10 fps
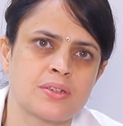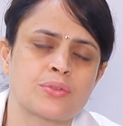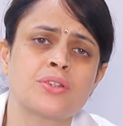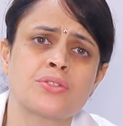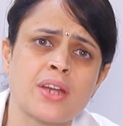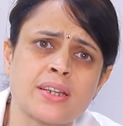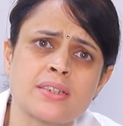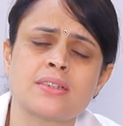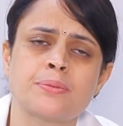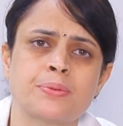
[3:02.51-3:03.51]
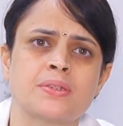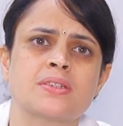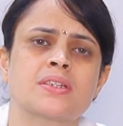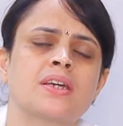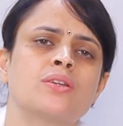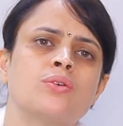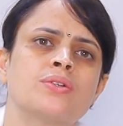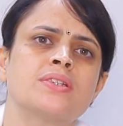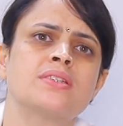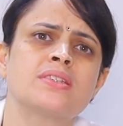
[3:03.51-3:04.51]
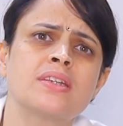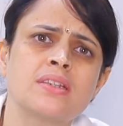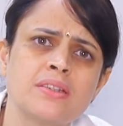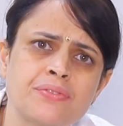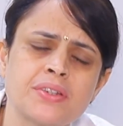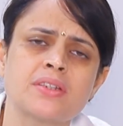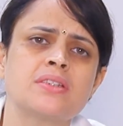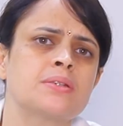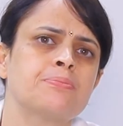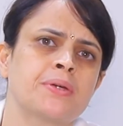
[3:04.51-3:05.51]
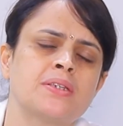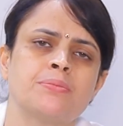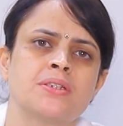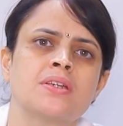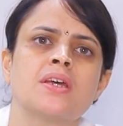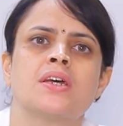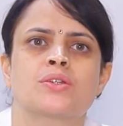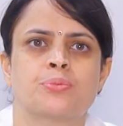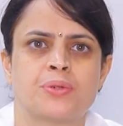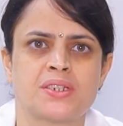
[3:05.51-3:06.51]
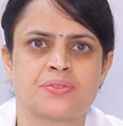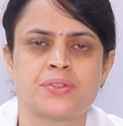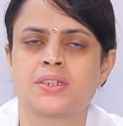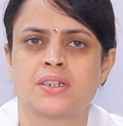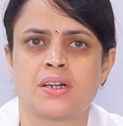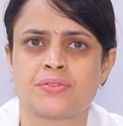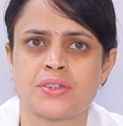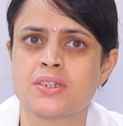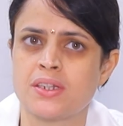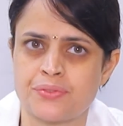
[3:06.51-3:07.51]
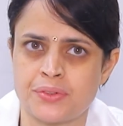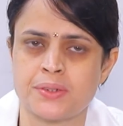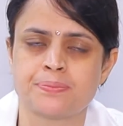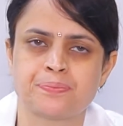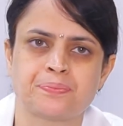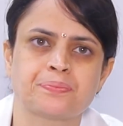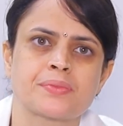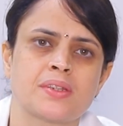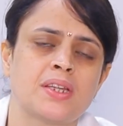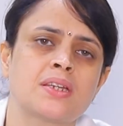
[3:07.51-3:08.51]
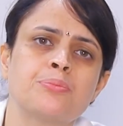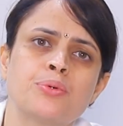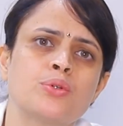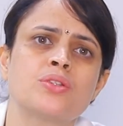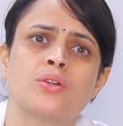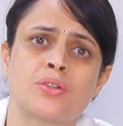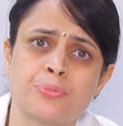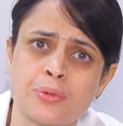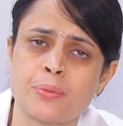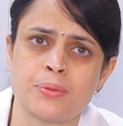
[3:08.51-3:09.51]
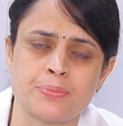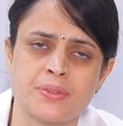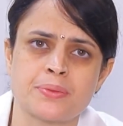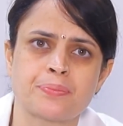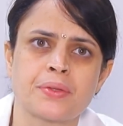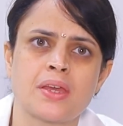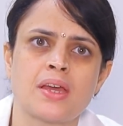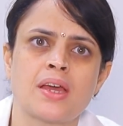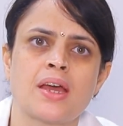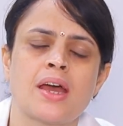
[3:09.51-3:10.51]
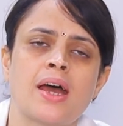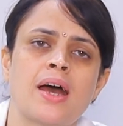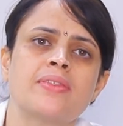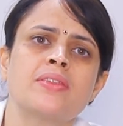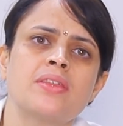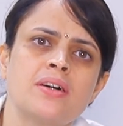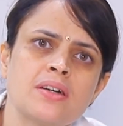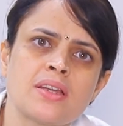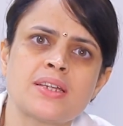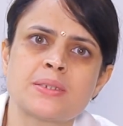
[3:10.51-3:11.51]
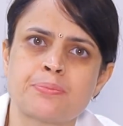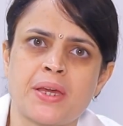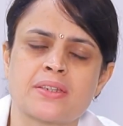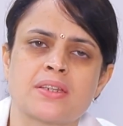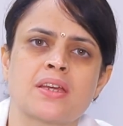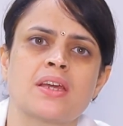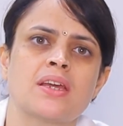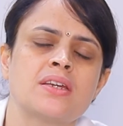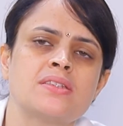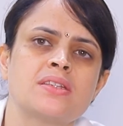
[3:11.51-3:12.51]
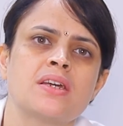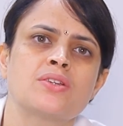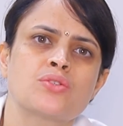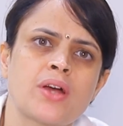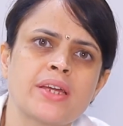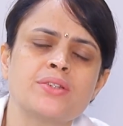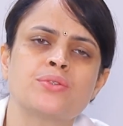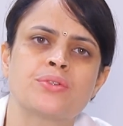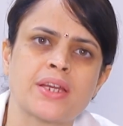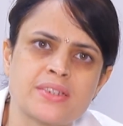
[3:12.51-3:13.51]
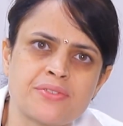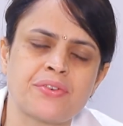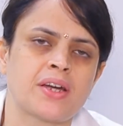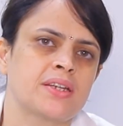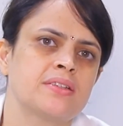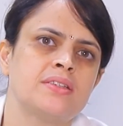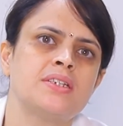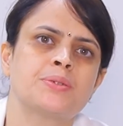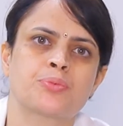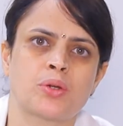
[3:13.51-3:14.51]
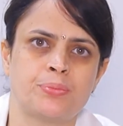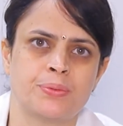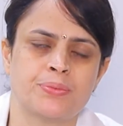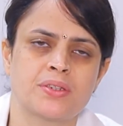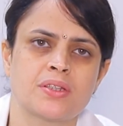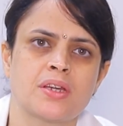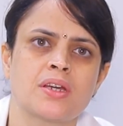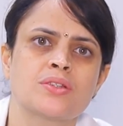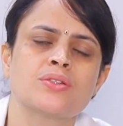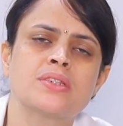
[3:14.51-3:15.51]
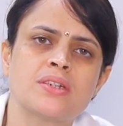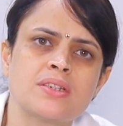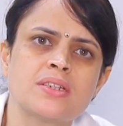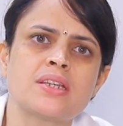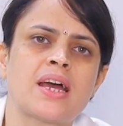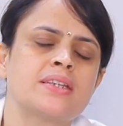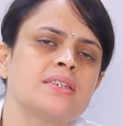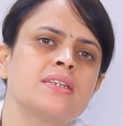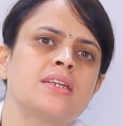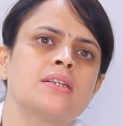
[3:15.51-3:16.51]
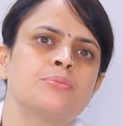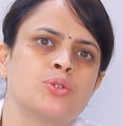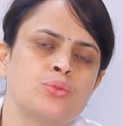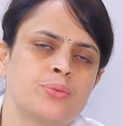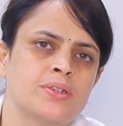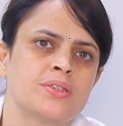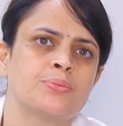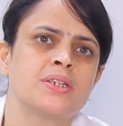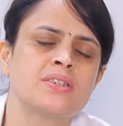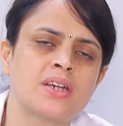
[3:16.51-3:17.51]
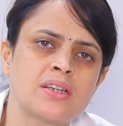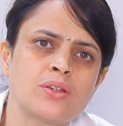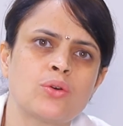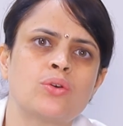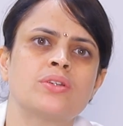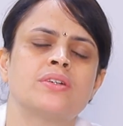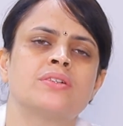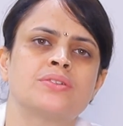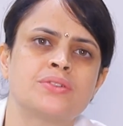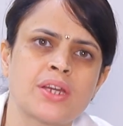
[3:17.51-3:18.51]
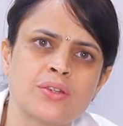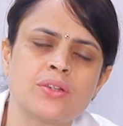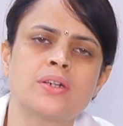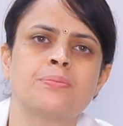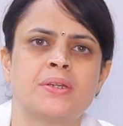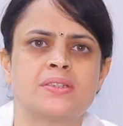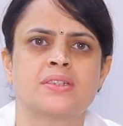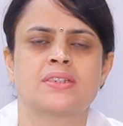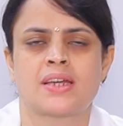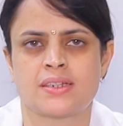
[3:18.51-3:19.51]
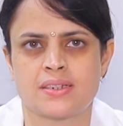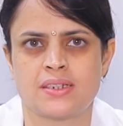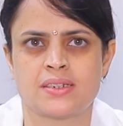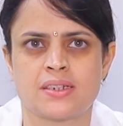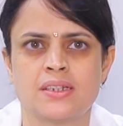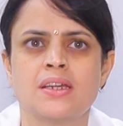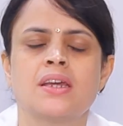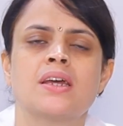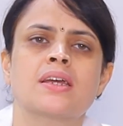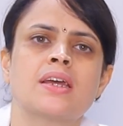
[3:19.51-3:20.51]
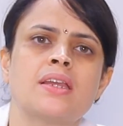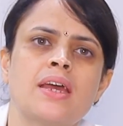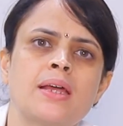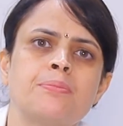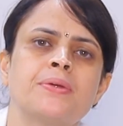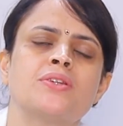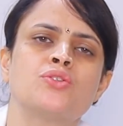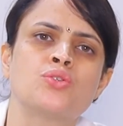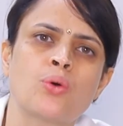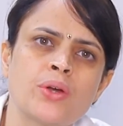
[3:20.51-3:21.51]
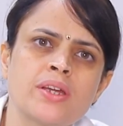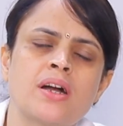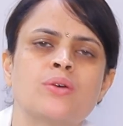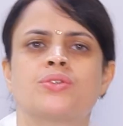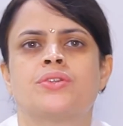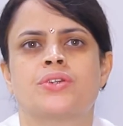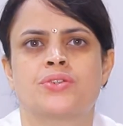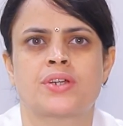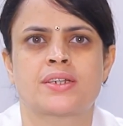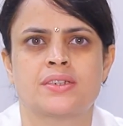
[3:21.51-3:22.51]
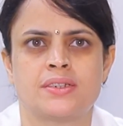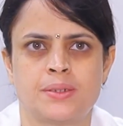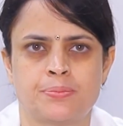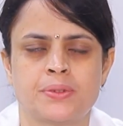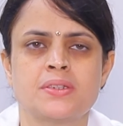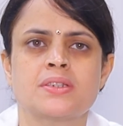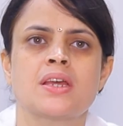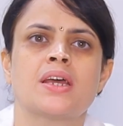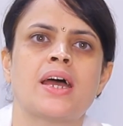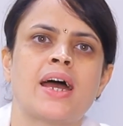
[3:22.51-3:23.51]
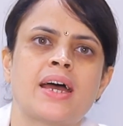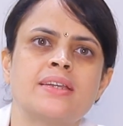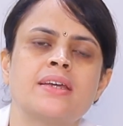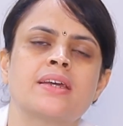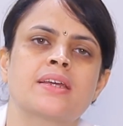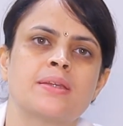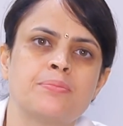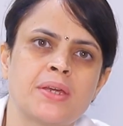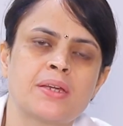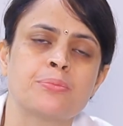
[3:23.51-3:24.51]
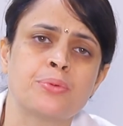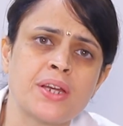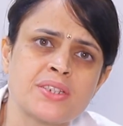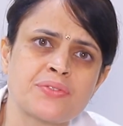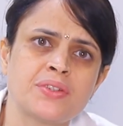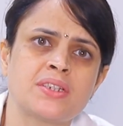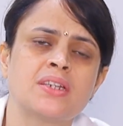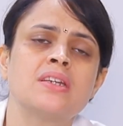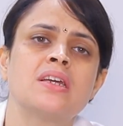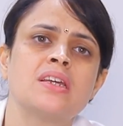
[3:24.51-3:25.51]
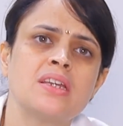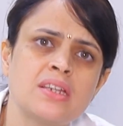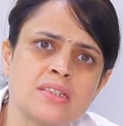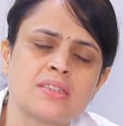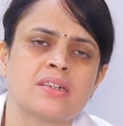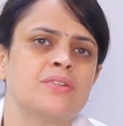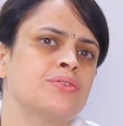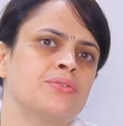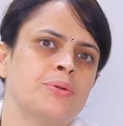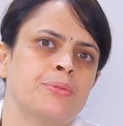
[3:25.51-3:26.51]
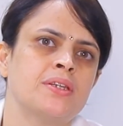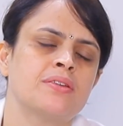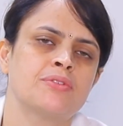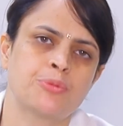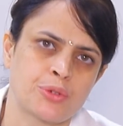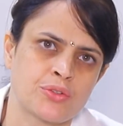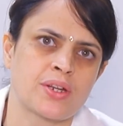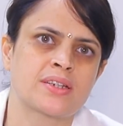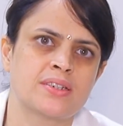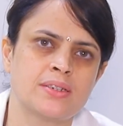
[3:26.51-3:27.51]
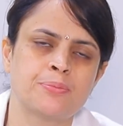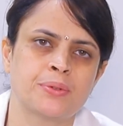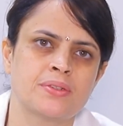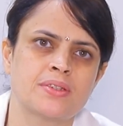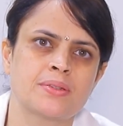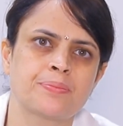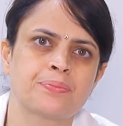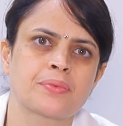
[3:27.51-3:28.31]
Now, retracted nipples can cause a significant impediment to breastfeeding after delivery. They can pose a lot of problems. And the third aspect is trying to rectify these problems. So certain antenatal maneuvers, when done on a regular basis antenatally, can help in drawing out the retracted nipples and can make breastfeeding easier for women with retracted nipples.